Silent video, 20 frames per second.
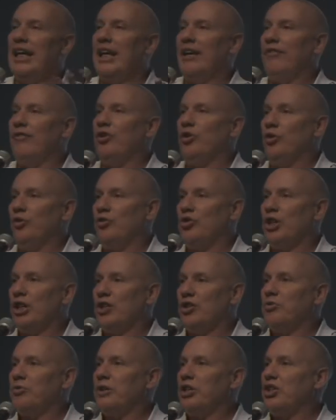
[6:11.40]
if you
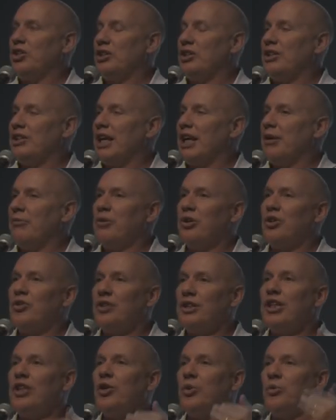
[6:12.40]
just reach a state where you
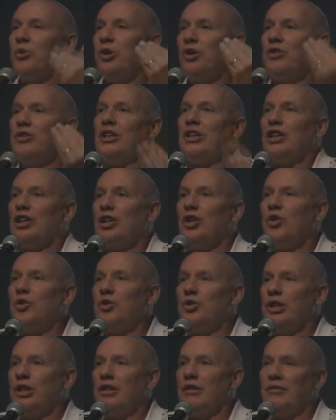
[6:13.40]
see the world as an
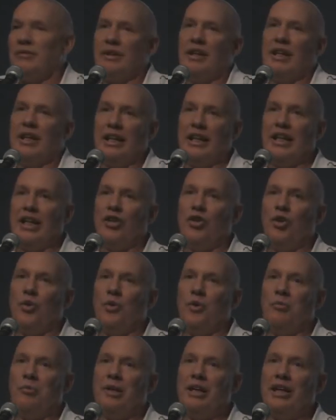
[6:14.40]
illusion, that you
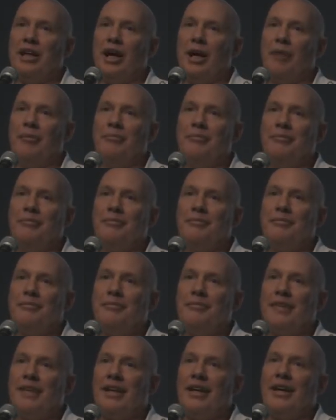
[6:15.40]
would become
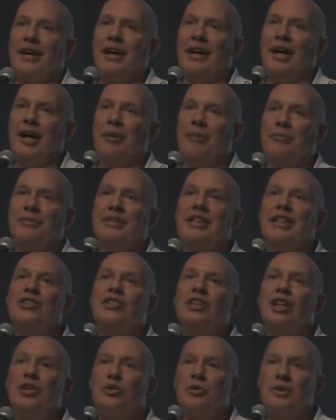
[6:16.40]
um,
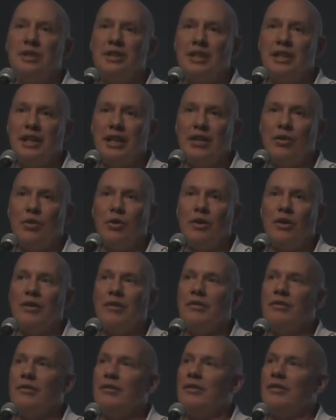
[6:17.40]
disinterested,
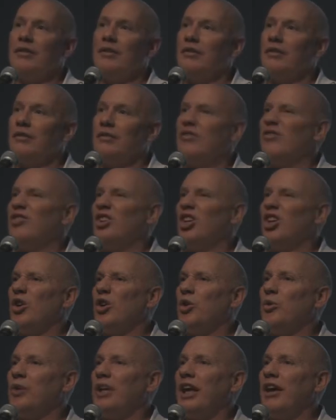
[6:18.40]
or you know,
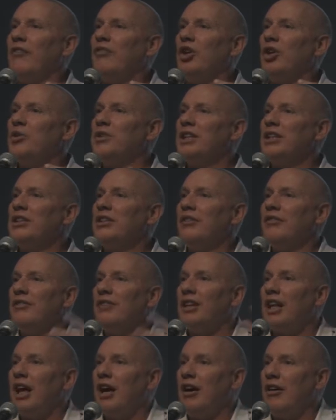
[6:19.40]
you would have no sense of
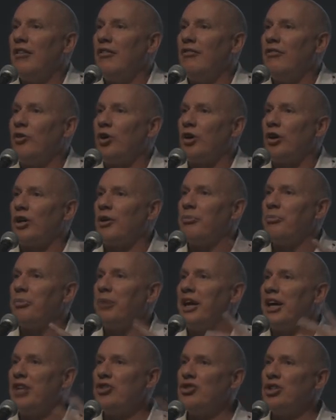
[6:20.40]
love or
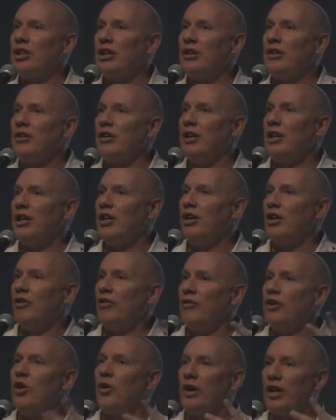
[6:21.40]
compassion
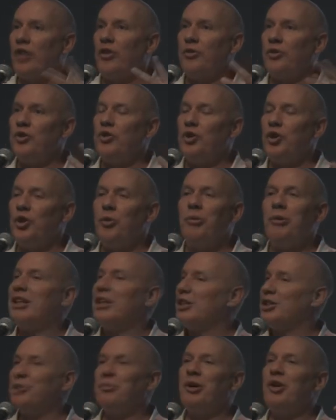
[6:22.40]
flowing through you. But
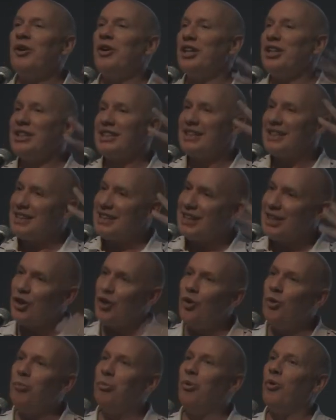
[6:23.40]
the Spirit
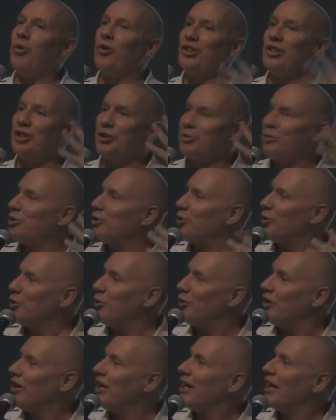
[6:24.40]
still pours
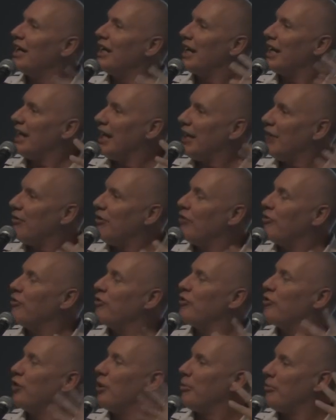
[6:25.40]
through even
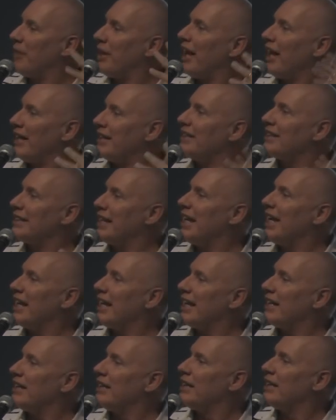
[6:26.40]
from that
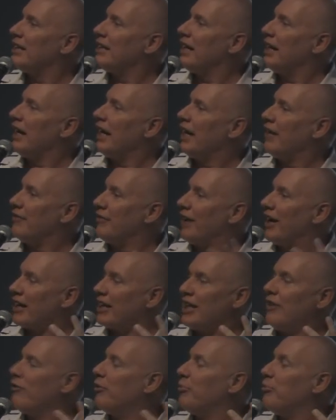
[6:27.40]
state. In
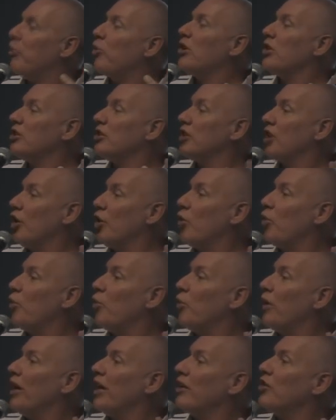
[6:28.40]
fact, even more so
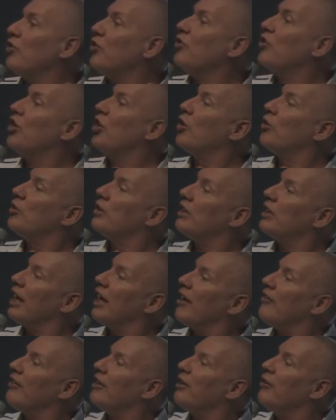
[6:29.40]
when you don't
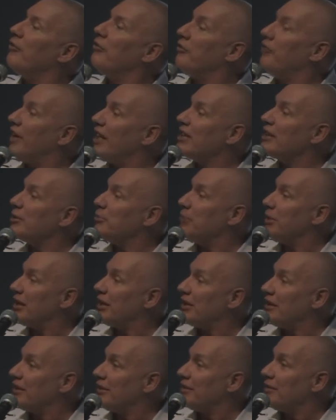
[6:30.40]
have an
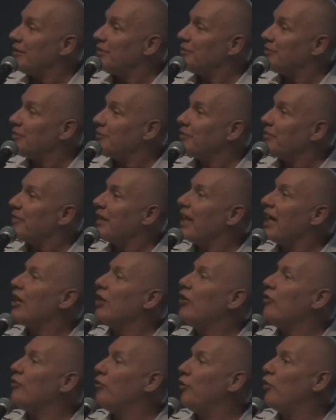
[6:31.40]
investment
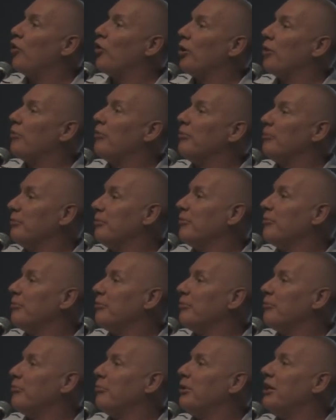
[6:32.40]
in the form
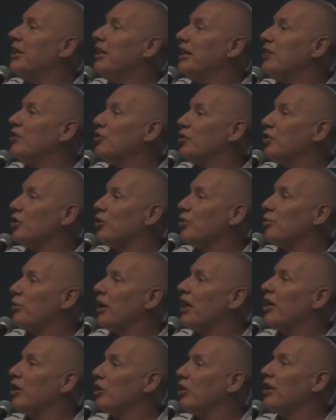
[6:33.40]
being a certain
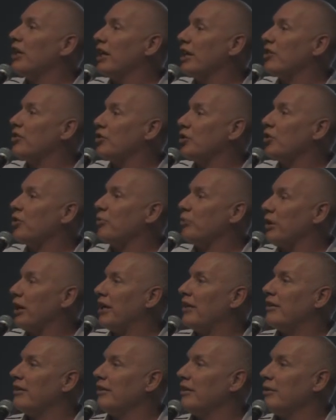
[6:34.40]
way, looking a certain way.
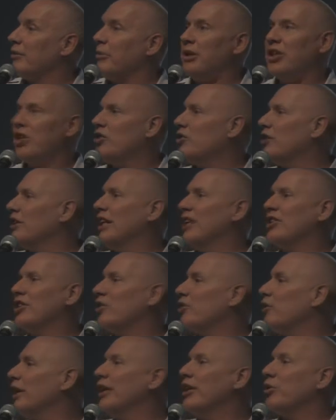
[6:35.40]
But that's, that's a
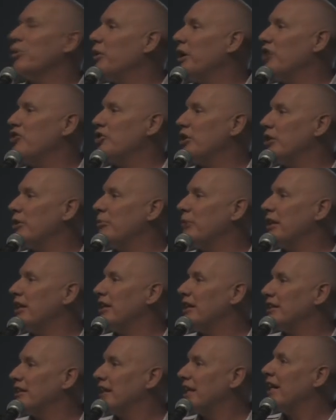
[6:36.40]
great question,
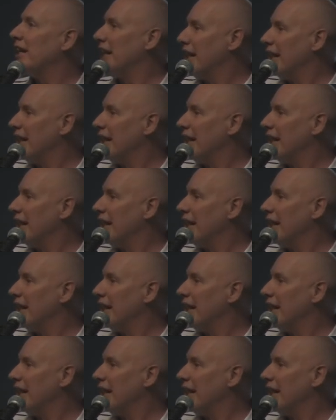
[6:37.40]
because